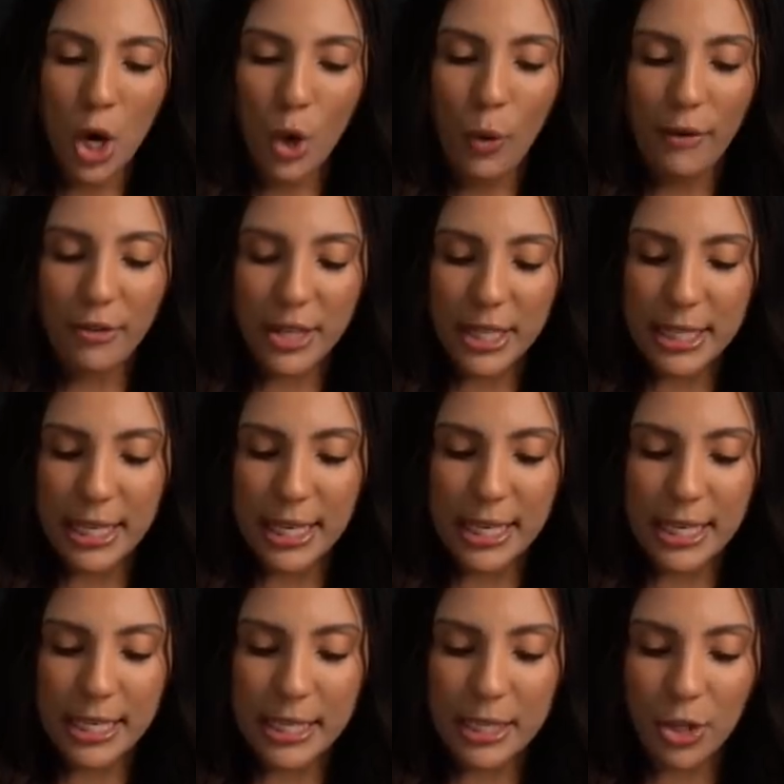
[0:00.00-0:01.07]
Whoever this
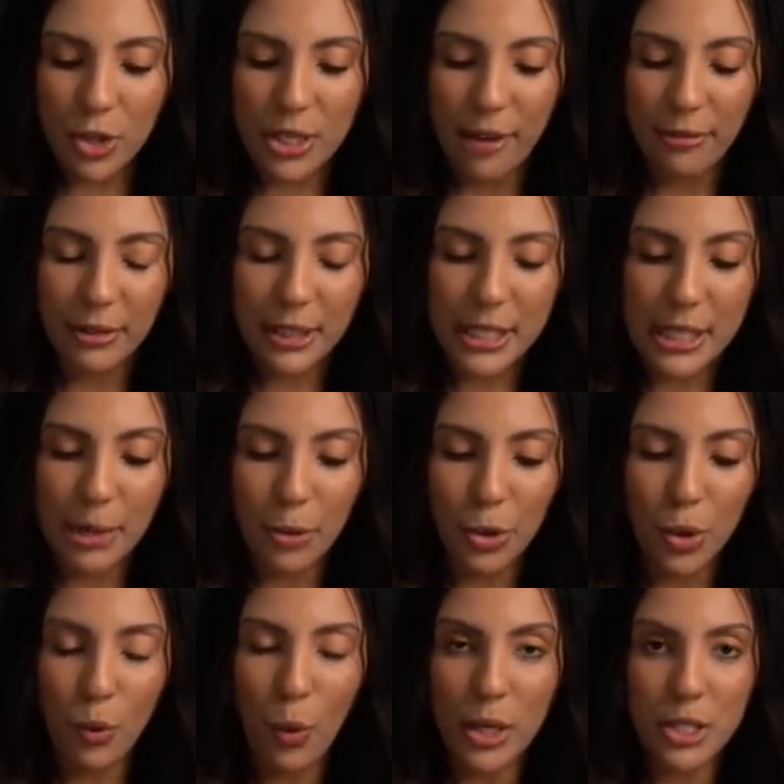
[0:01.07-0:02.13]
is, they're definitely
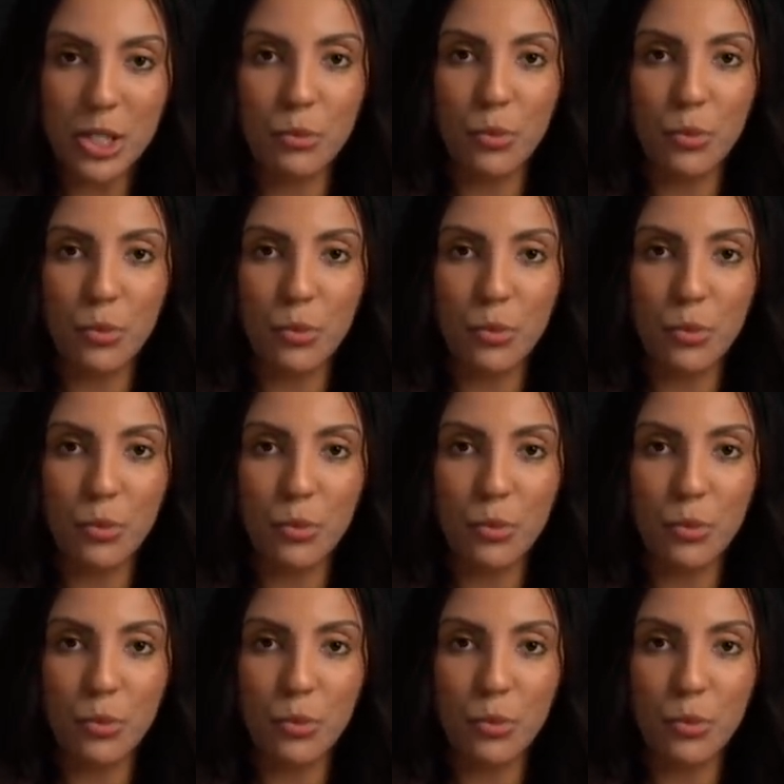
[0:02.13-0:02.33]
someone who wants